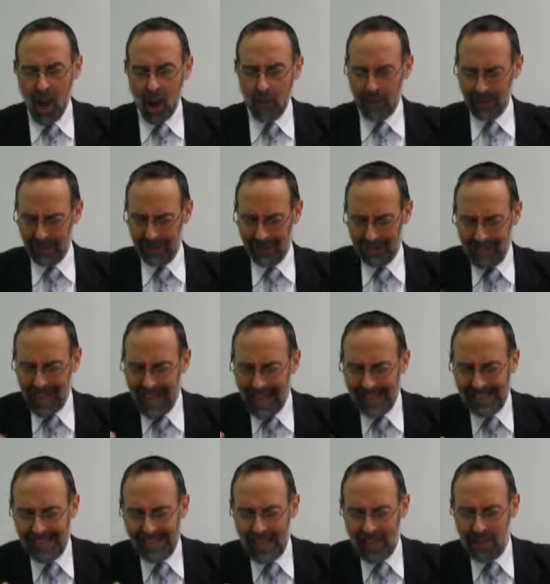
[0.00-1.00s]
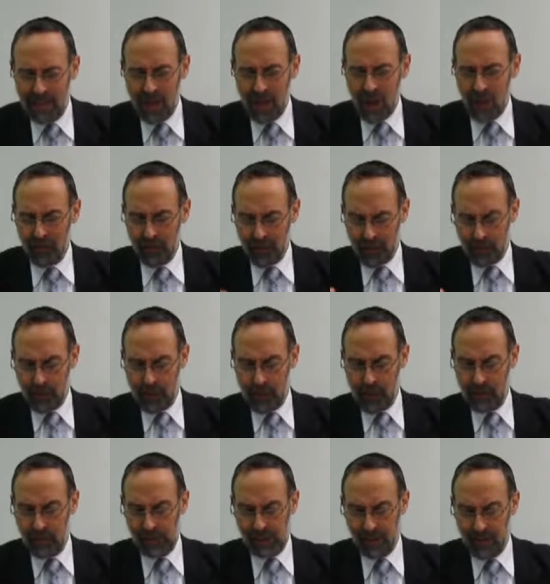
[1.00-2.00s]
but to test them for the
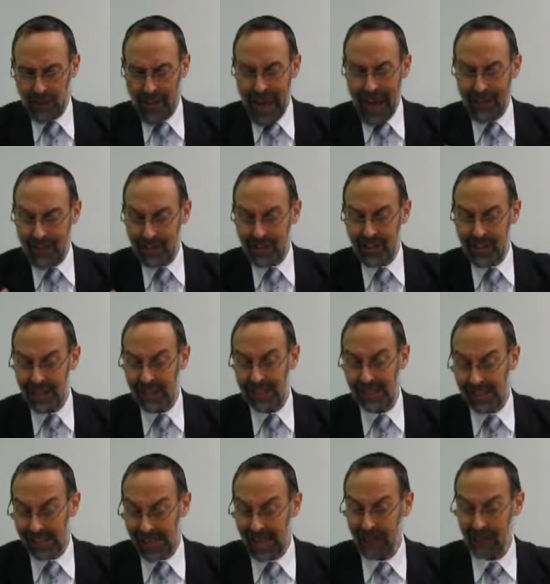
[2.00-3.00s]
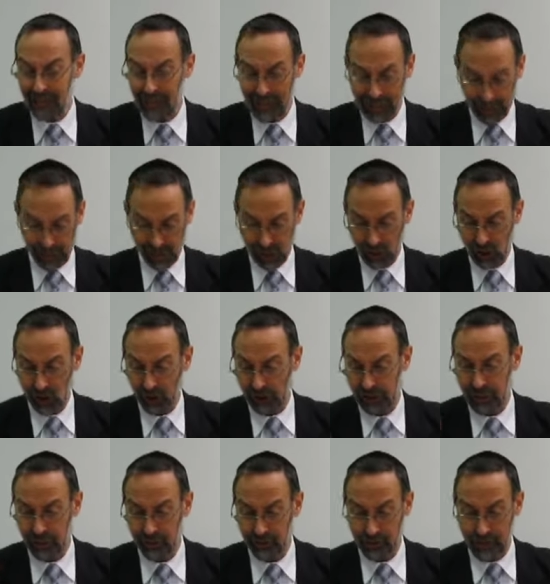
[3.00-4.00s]
purpose of guaranteeing the safety and the
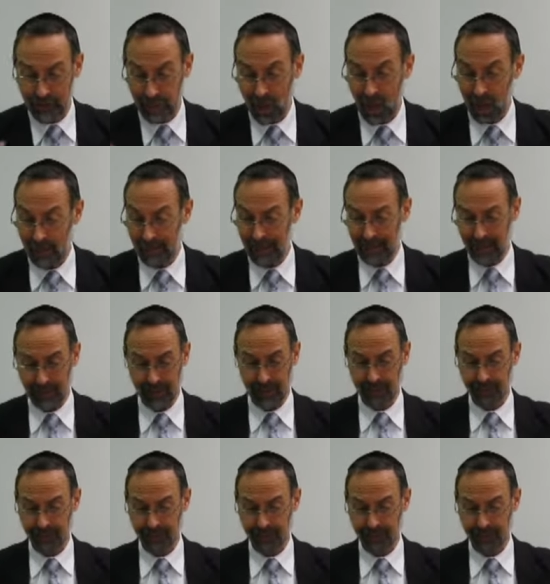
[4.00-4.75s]
security of Binyamin.